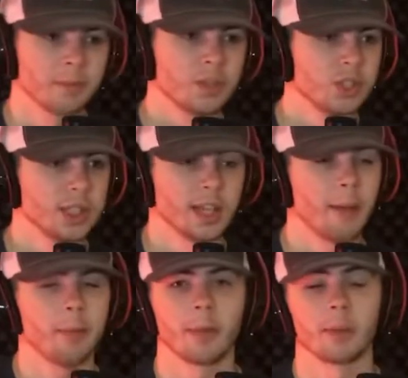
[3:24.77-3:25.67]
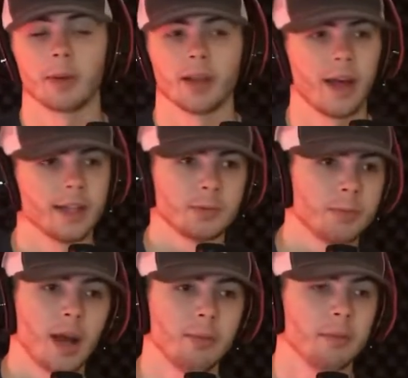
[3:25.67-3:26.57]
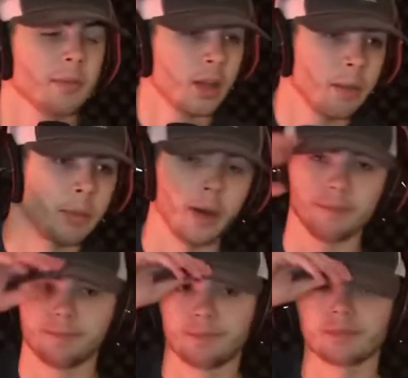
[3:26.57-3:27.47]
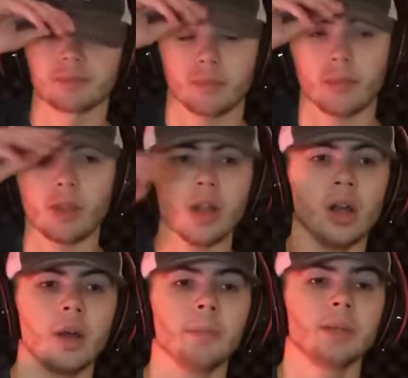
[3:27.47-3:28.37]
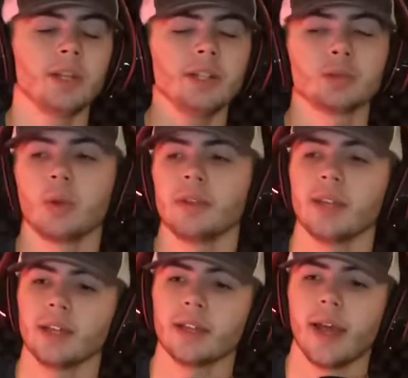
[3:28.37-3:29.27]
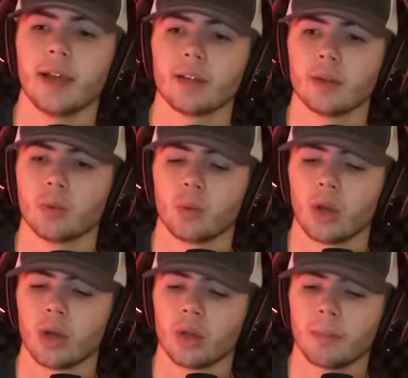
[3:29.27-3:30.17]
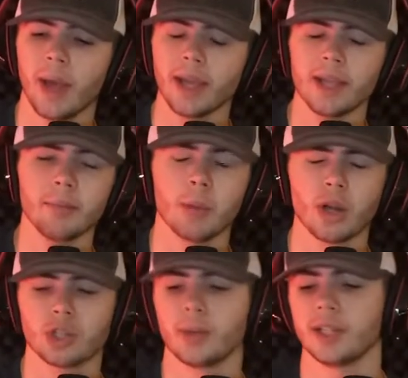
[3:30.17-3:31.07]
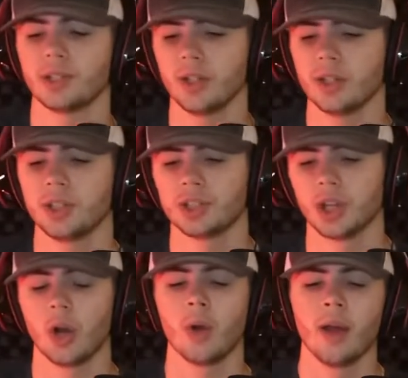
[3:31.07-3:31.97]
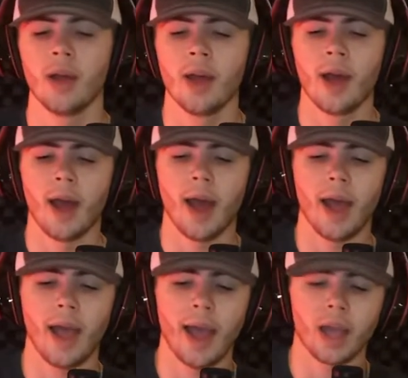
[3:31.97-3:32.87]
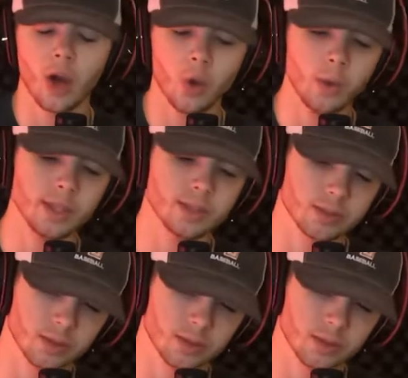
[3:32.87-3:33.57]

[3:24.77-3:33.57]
Jeez, I've been burping a lot. It's a problem. But there's one thing that back in March when I started this show, I always